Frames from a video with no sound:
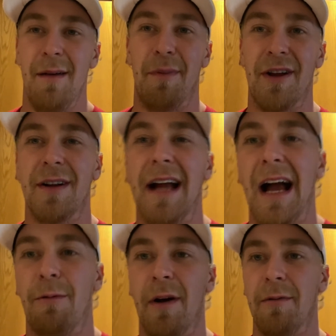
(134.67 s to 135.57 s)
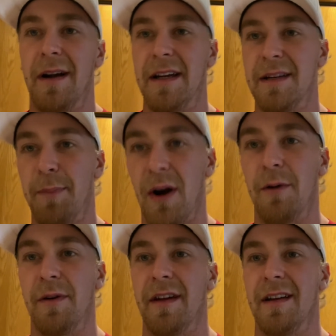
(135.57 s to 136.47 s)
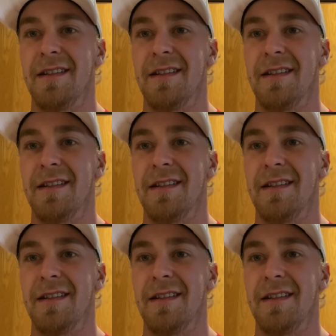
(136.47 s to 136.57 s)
but you're not quite ready to part with it.